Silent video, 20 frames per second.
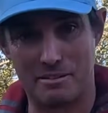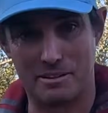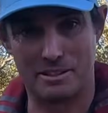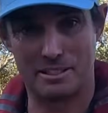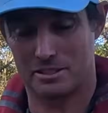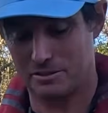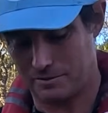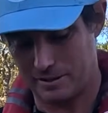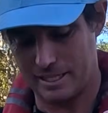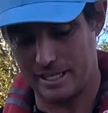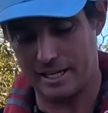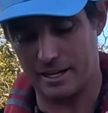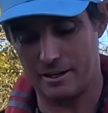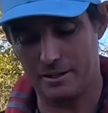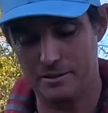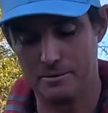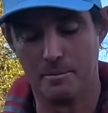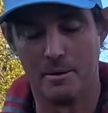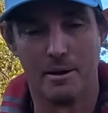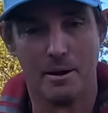in this
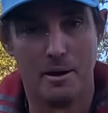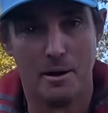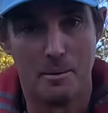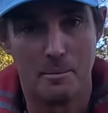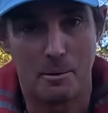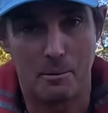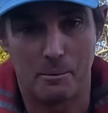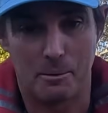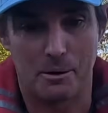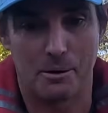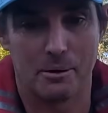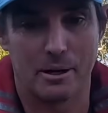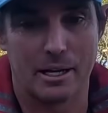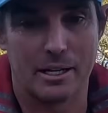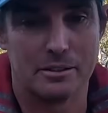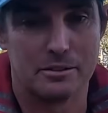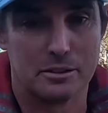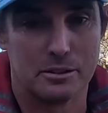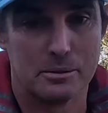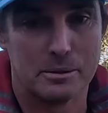video. But what I'm
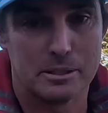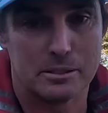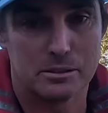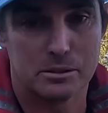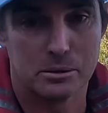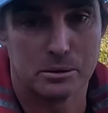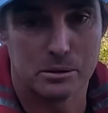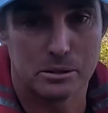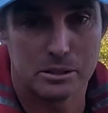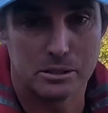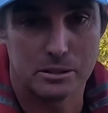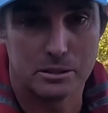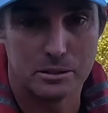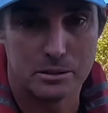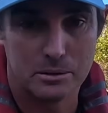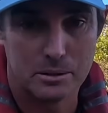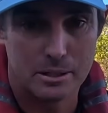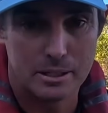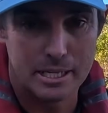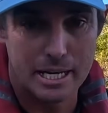going to do is talk to
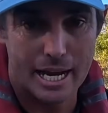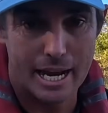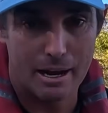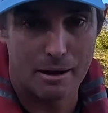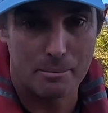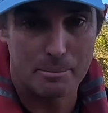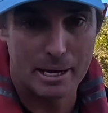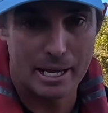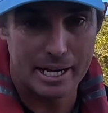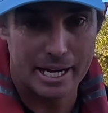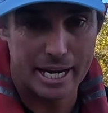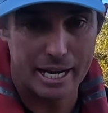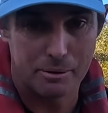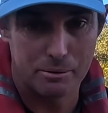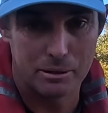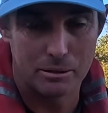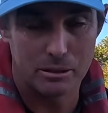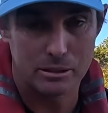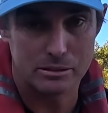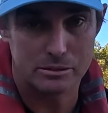you now about
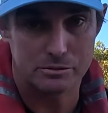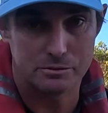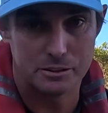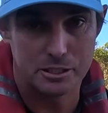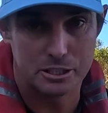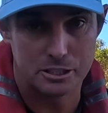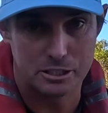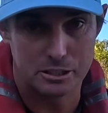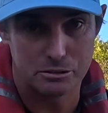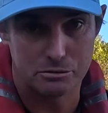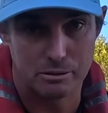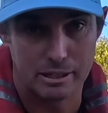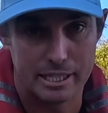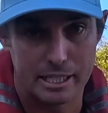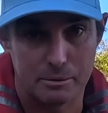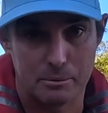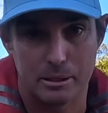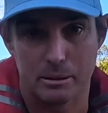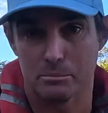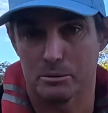how I like to fish this
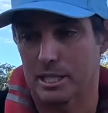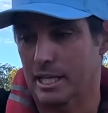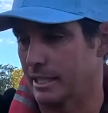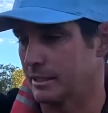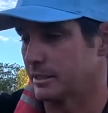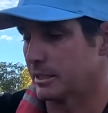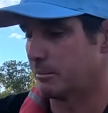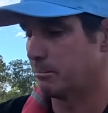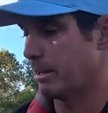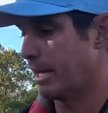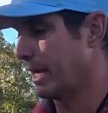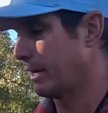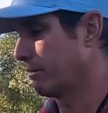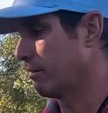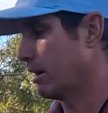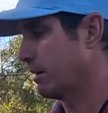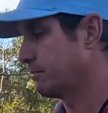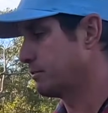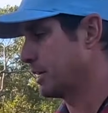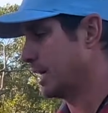Redic when I'm chasing
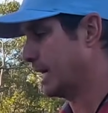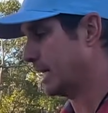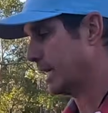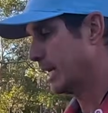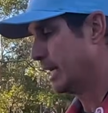mangrove jack